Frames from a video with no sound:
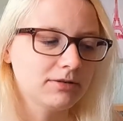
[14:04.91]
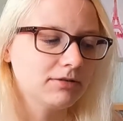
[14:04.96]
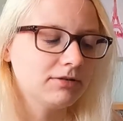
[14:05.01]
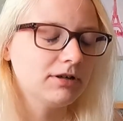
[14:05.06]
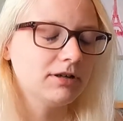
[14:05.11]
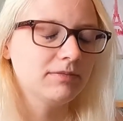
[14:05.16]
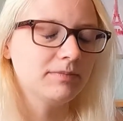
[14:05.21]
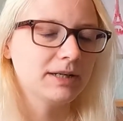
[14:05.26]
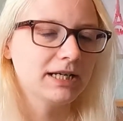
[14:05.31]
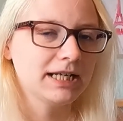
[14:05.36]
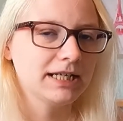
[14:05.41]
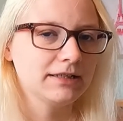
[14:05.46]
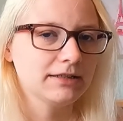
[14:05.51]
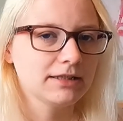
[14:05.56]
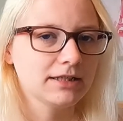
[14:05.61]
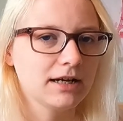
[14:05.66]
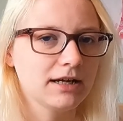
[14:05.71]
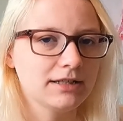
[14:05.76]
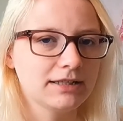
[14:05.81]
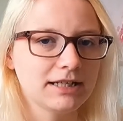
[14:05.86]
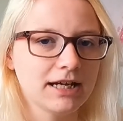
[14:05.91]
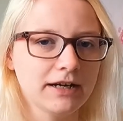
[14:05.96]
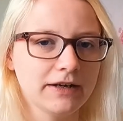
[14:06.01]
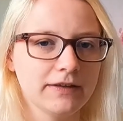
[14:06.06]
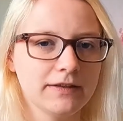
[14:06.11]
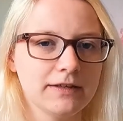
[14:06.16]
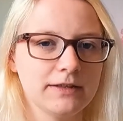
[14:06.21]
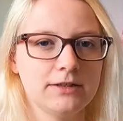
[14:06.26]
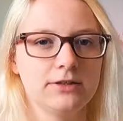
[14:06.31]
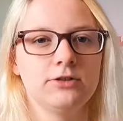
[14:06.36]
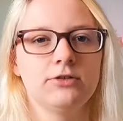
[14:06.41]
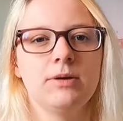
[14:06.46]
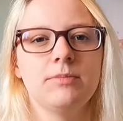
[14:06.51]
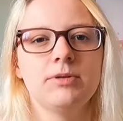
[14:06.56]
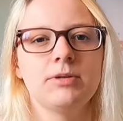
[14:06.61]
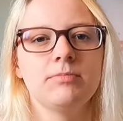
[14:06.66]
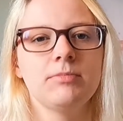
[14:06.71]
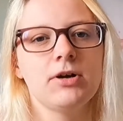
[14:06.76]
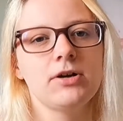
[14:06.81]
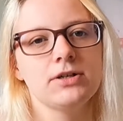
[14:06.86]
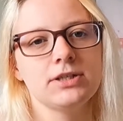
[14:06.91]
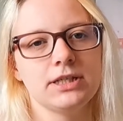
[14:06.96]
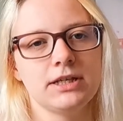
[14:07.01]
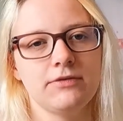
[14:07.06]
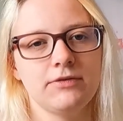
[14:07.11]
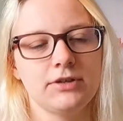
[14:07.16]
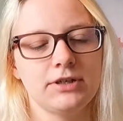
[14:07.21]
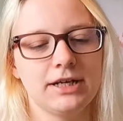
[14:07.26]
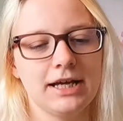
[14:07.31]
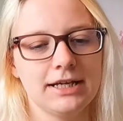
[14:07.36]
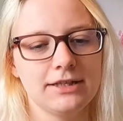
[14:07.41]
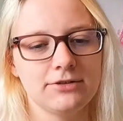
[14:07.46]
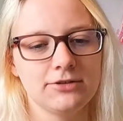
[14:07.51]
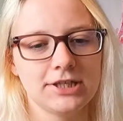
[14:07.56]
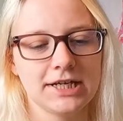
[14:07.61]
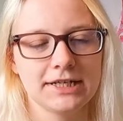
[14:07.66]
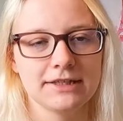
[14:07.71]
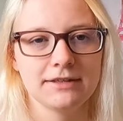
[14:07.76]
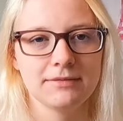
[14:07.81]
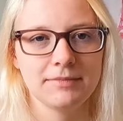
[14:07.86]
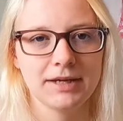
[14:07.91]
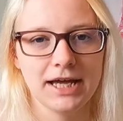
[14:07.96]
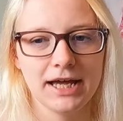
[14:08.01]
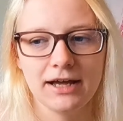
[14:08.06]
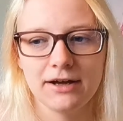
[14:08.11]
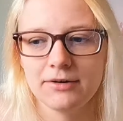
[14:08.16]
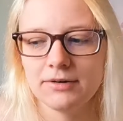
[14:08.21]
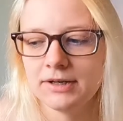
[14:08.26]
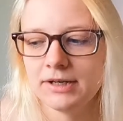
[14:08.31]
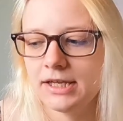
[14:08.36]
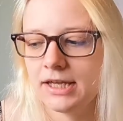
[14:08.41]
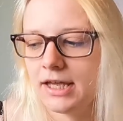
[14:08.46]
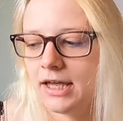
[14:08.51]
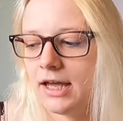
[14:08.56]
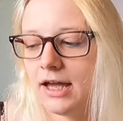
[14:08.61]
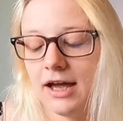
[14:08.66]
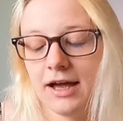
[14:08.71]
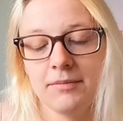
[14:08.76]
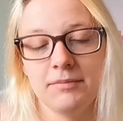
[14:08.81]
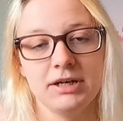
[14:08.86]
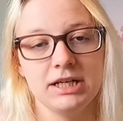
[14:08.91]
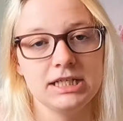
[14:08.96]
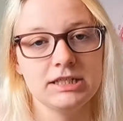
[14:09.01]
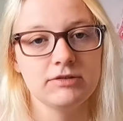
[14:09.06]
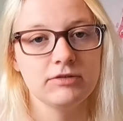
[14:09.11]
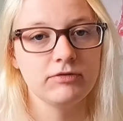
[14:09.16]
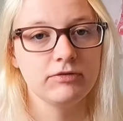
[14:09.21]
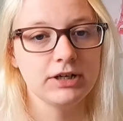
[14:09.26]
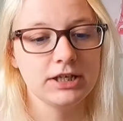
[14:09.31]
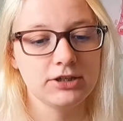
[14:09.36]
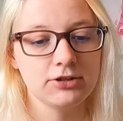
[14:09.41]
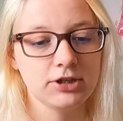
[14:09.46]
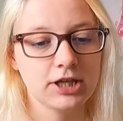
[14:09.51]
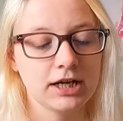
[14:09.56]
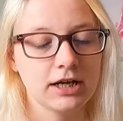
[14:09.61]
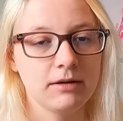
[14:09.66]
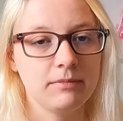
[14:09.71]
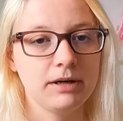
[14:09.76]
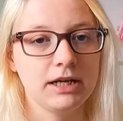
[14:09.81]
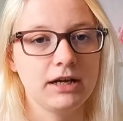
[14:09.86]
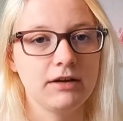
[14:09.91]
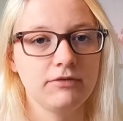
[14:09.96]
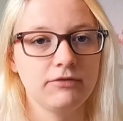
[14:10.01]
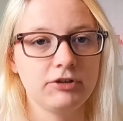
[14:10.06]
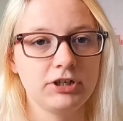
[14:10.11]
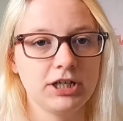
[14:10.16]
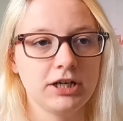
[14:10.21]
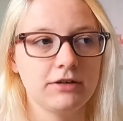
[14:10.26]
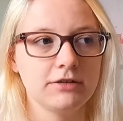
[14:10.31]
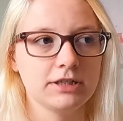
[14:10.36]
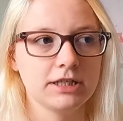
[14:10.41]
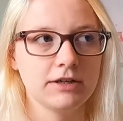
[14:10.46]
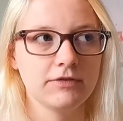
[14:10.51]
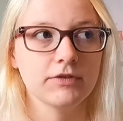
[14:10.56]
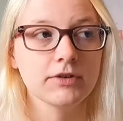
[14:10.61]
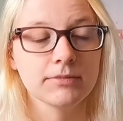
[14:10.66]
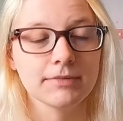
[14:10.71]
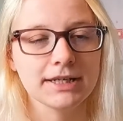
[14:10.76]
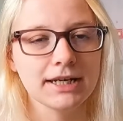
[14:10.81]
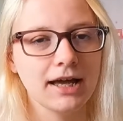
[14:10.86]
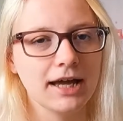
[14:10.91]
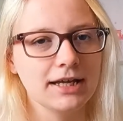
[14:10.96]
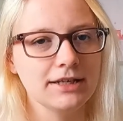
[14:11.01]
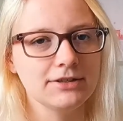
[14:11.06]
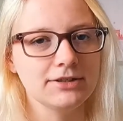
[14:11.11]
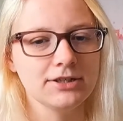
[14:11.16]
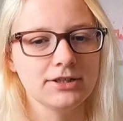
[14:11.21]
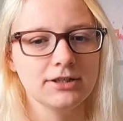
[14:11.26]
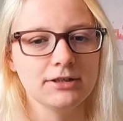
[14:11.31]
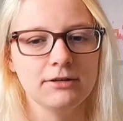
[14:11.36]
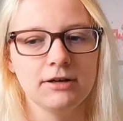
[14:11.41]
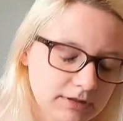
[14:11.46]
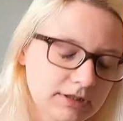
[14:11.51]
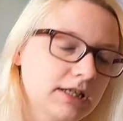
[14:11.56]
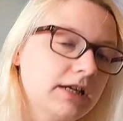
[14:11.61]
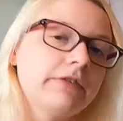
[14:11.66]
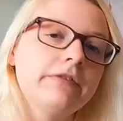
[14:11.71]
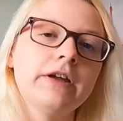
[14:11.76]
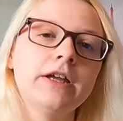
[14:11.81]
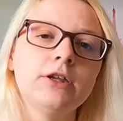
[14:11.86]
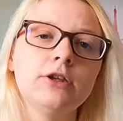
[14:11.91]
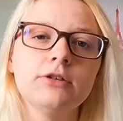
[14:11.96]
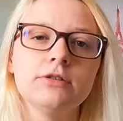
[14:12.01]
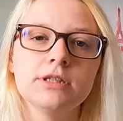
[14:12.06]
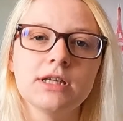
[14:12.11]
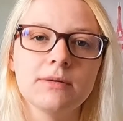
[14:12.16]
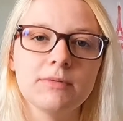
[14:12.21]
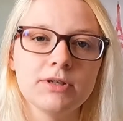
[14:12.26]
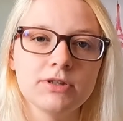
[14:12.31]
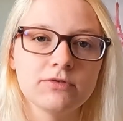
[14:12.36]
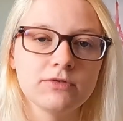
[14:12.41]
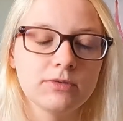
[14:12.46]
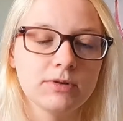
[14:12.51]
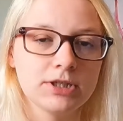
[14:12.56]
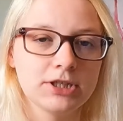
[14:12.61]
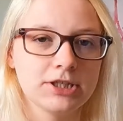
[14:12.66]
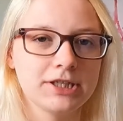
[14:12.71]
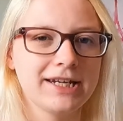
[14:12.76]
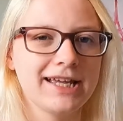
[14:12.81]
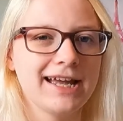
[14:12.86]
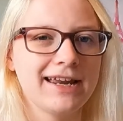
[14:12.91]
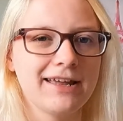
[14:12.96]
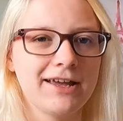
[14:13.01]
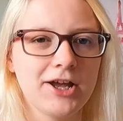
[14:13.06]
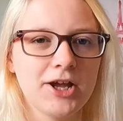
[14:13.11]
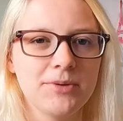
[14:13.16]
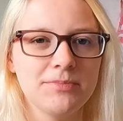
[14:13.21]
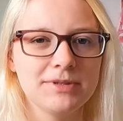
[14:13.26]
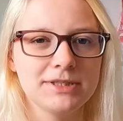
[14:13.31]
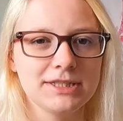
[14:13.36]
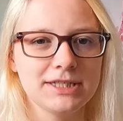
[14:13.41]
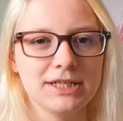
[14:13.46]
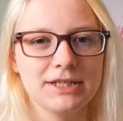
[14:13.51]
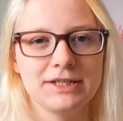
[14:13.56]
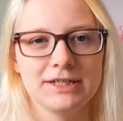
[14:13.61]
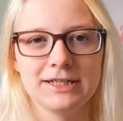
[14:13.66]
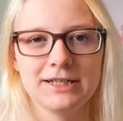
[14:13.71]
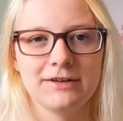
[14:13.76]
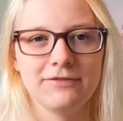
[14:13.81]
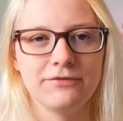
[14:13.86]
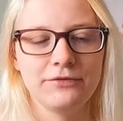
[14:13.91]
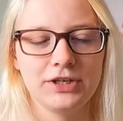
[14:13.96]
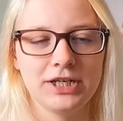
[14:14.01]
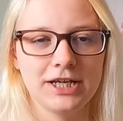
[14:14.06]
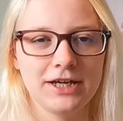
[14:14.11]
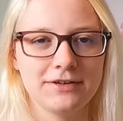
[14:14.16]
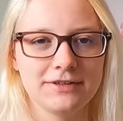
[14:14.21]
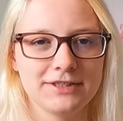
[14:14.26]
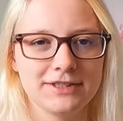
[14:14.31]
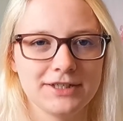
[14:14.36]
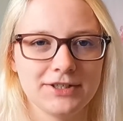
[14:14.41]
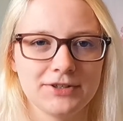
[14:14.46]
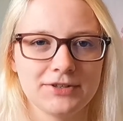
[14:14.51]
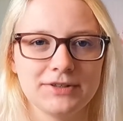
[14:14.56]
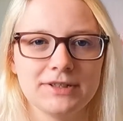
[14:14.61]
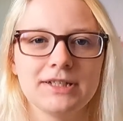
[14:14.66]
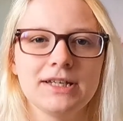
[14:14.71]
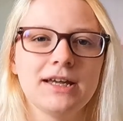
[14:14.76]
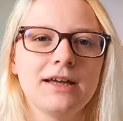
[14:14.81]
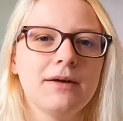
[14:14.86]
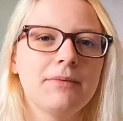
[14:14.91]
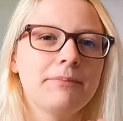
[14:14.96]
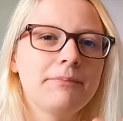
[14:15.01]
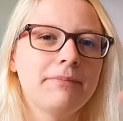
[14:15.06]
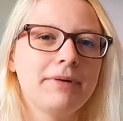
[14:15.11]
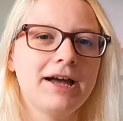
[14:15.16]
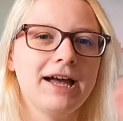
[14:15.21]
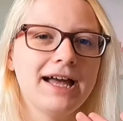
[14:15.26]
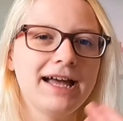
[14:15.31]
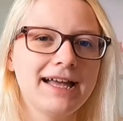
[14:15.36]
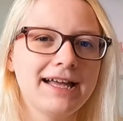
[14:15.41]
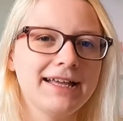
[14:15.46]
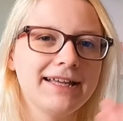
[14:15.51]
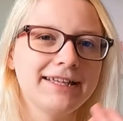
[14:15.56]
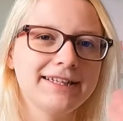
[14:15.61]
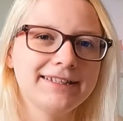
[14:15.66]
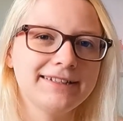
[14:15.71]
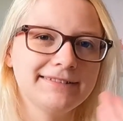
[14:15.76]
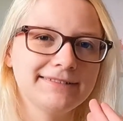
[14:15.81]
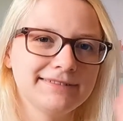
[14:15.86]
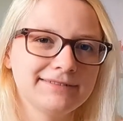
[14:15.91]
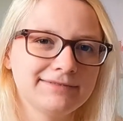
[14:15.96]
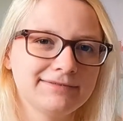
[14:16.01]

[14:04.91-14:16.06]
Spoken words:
All of my links are down in the description box if you'd like to check them out. And please feel free to check out my other videos if you would like to. So thank you so much for watching, and I hope to see you in another video soon. Bye!